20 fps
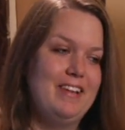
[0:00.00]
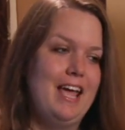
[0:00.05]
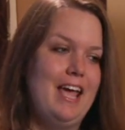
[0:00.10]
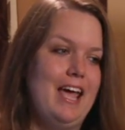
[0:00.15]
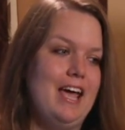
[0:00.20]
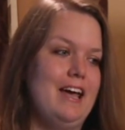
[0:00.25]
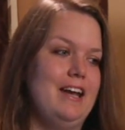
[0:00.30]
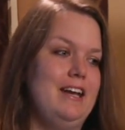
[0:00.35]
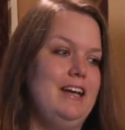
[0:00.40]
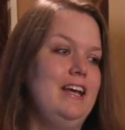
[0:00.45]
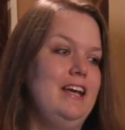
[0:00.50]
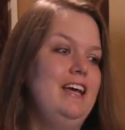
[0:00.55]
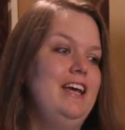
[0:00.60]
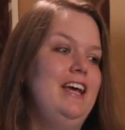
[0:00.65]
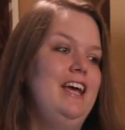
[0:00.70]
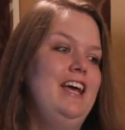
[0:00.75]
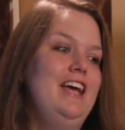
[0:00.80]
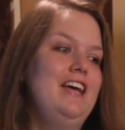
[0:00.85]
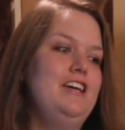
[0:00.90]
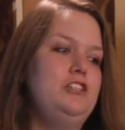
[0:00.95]
and
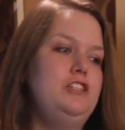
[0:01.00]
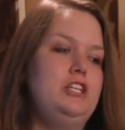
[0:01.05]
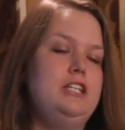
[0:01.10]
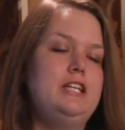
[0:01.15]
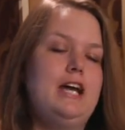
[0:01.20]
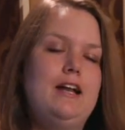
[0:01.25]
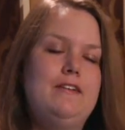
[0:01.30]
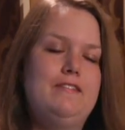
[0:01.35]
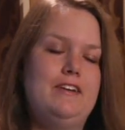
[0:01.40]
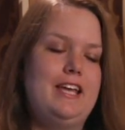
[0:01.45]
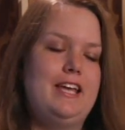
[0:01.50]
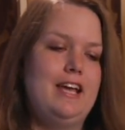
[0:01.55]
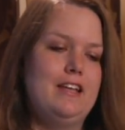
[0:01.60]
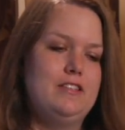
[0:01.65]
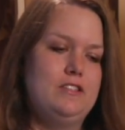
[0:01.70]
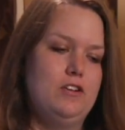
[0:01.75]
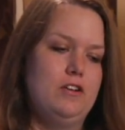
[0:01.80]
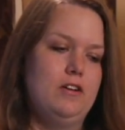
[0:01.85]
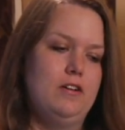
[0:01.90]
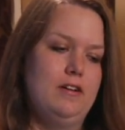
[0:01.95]
she died of a
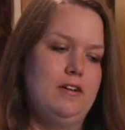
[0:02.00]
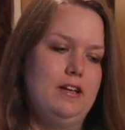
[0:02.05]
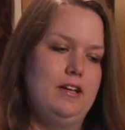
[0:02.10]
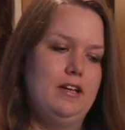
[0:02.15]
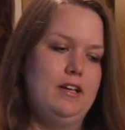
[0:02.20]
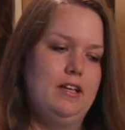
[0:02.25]
cancer